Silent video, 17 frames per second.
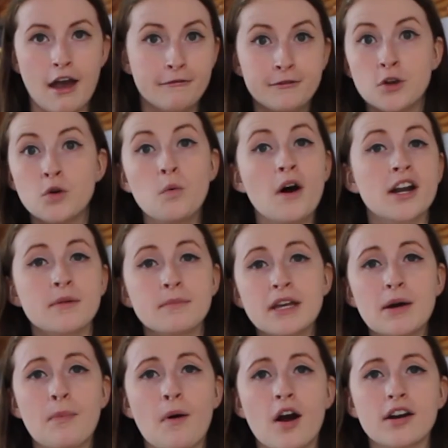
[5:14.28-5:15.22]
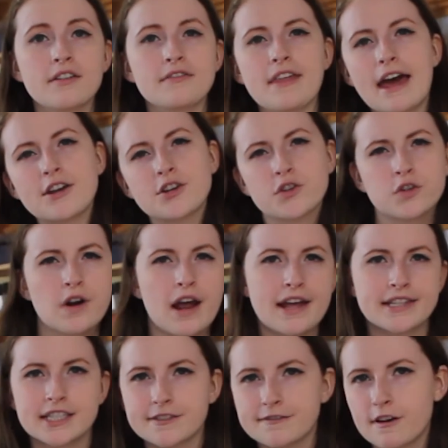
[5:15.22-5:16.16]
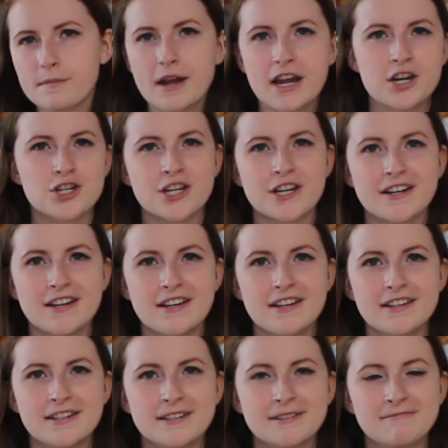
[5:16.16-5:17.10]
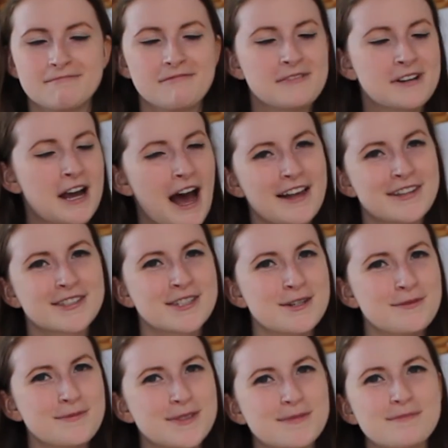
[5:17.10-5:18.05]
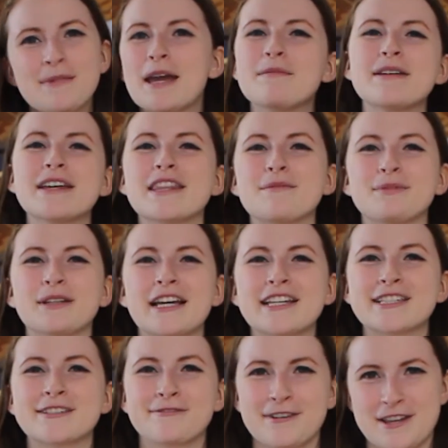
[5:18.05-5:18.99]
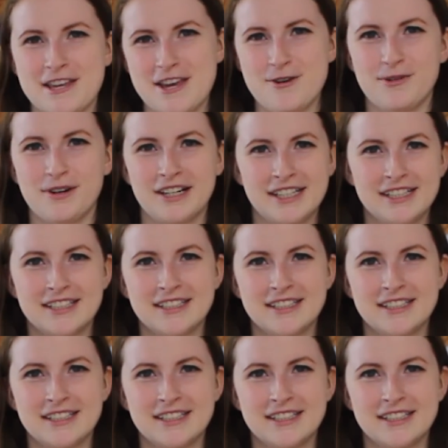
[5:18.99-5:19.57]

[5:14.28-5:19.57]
If you want to be a part of that transformation, costumes may be the place for you.